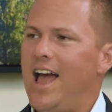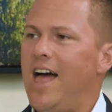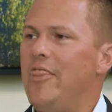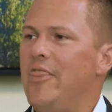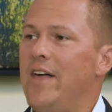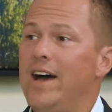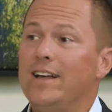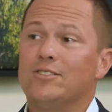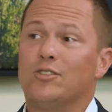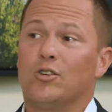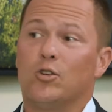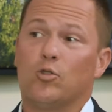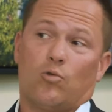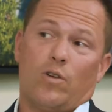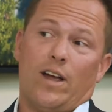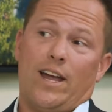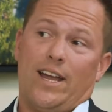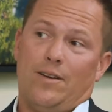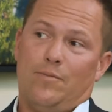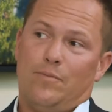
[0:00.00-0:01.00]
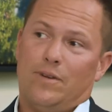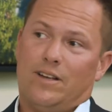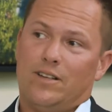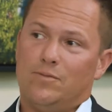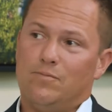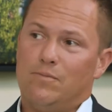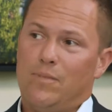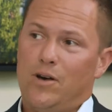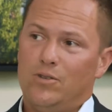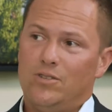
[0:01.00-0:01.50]
And that's great,
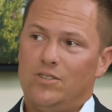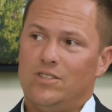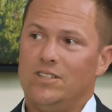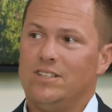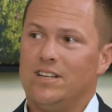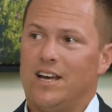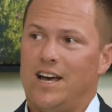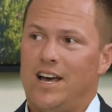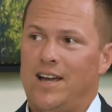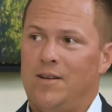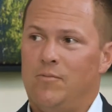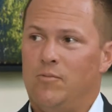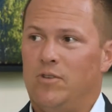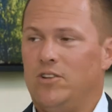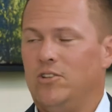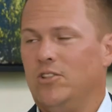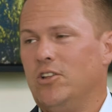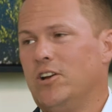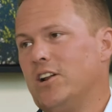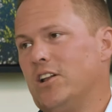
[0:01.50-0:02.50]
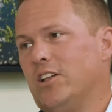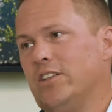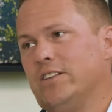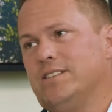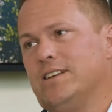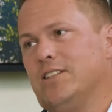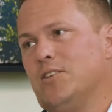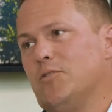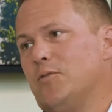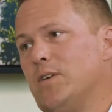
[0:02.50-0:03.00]
because most of the time when you look at all
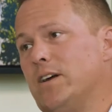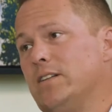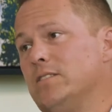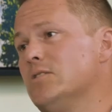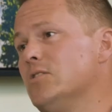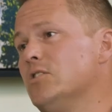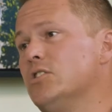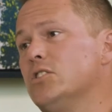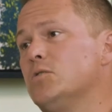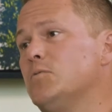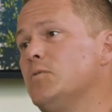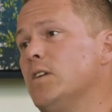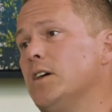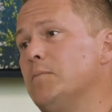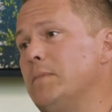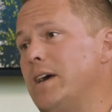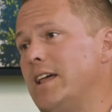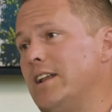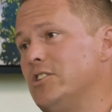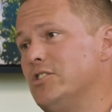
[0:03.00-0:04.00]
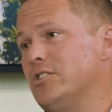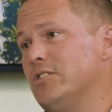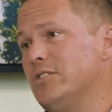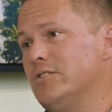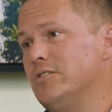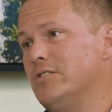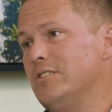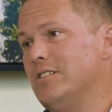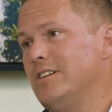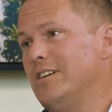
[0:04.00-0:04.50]
these other funds, they're just fund
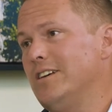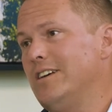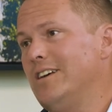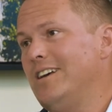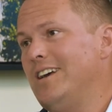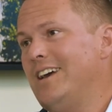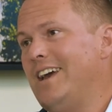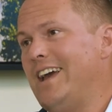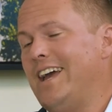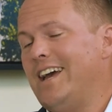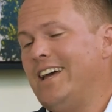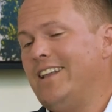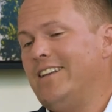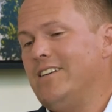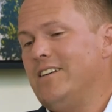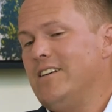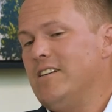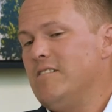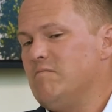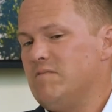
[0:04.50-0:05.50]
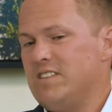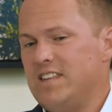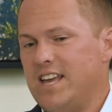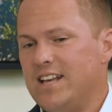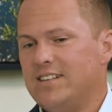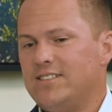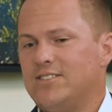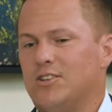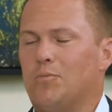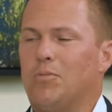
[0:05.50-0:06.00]
managers. And
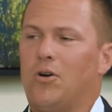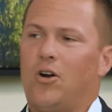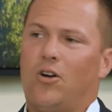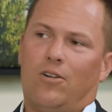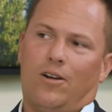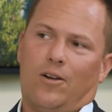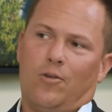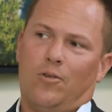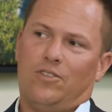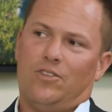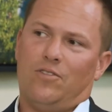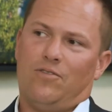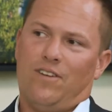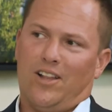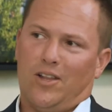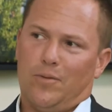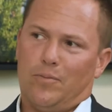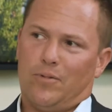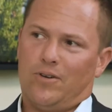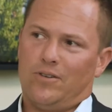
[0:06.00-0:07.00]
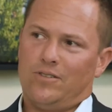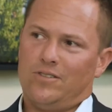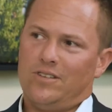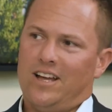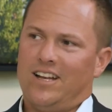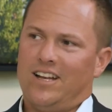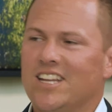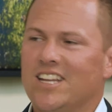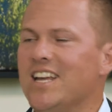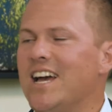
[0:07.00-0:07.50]
yes, they're partnering with developers,
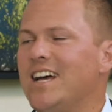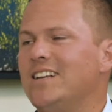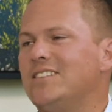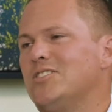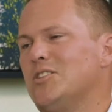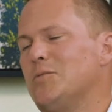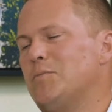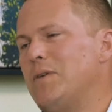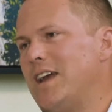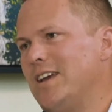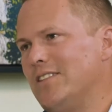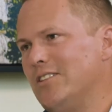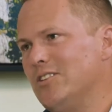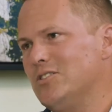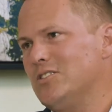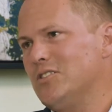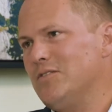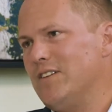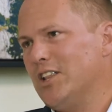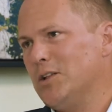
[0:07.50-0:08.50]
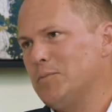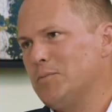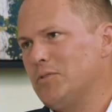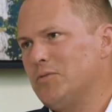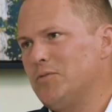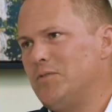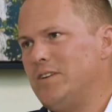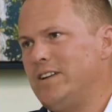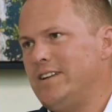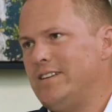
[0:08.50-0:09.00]
yes, they're paying those developer
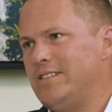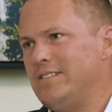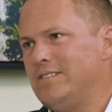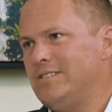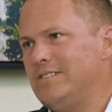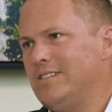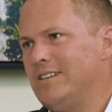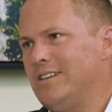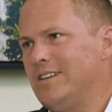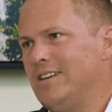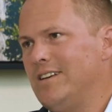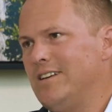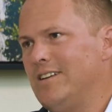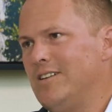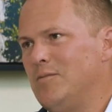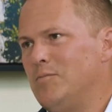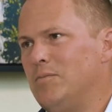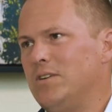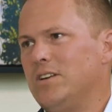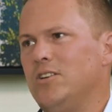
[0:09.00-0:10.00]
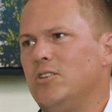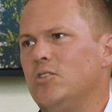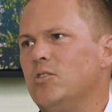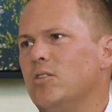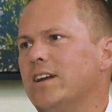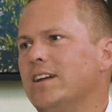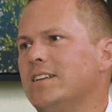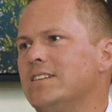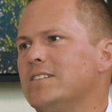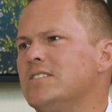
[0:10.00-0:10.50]
fees, but you
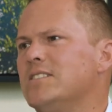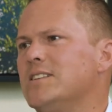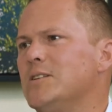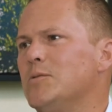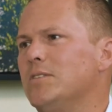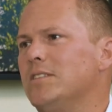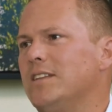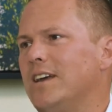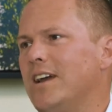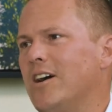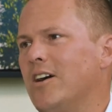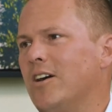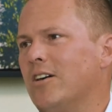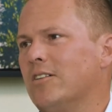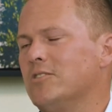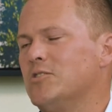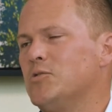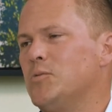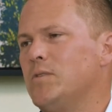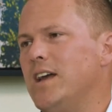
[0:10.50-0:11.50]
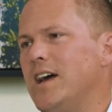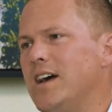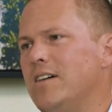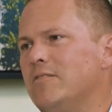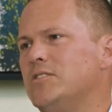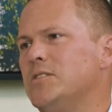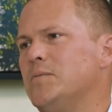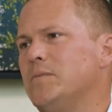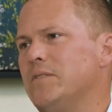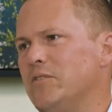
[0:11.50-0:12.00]
don't get to see what they are. So we
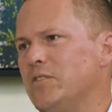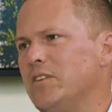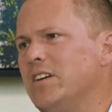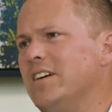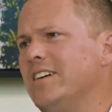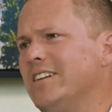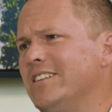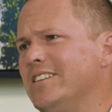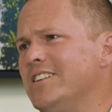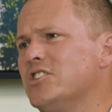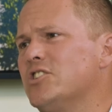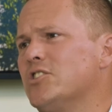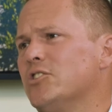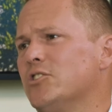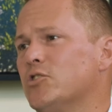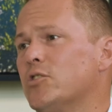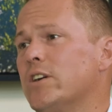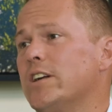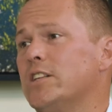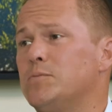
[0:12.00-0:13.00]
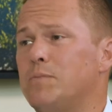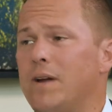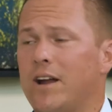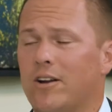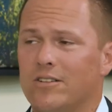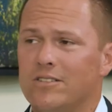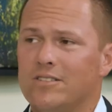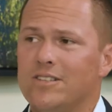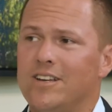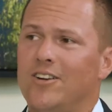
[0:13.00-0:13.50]
have some of the additional
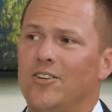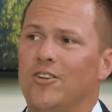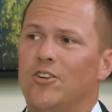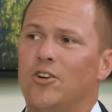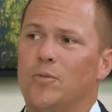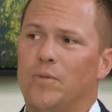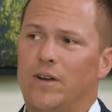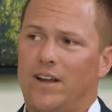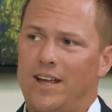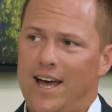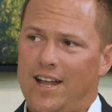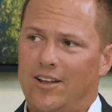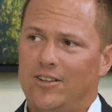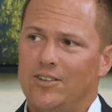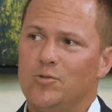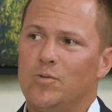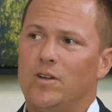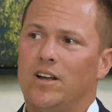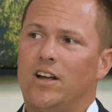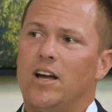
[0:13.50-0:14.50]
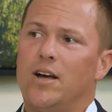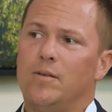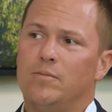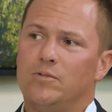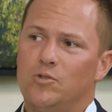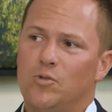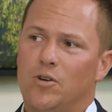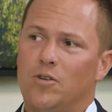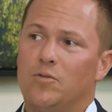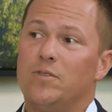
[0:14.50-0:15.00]
transparency here at Urban Catalyst when it
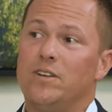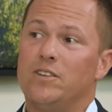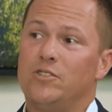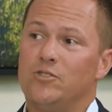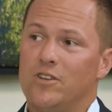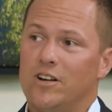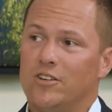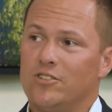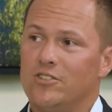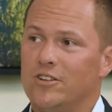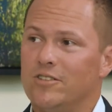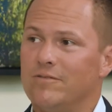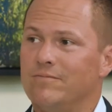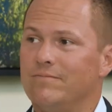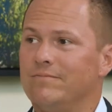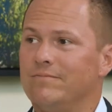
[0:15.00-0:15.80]
comes to our fee structure.